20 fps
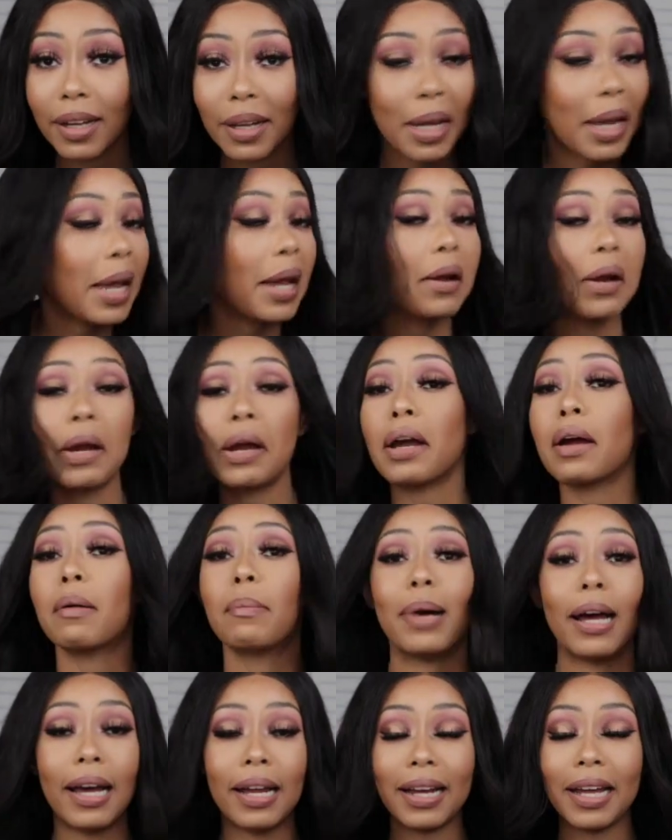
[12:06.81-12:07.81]

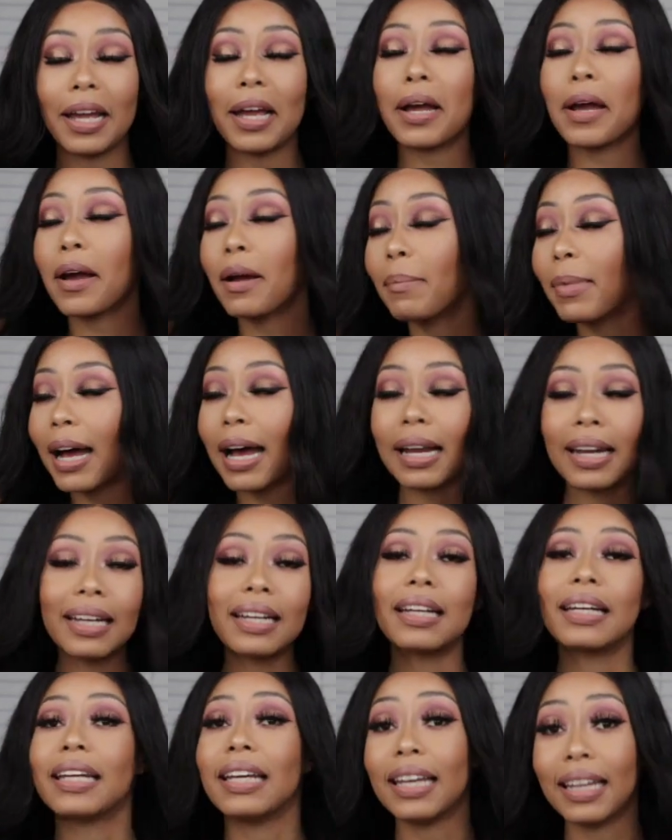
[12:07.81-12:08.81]
Everybody
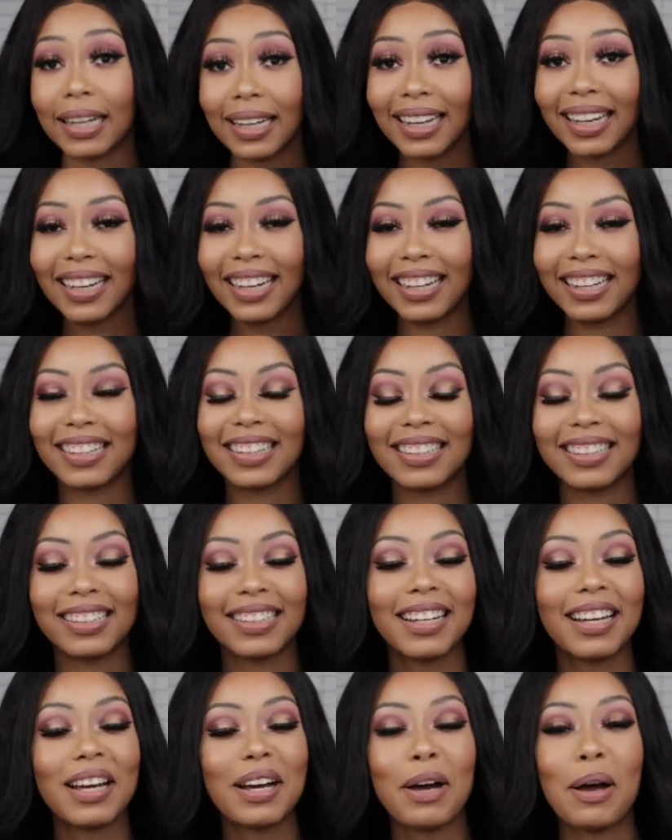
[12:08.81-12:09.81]
could get it.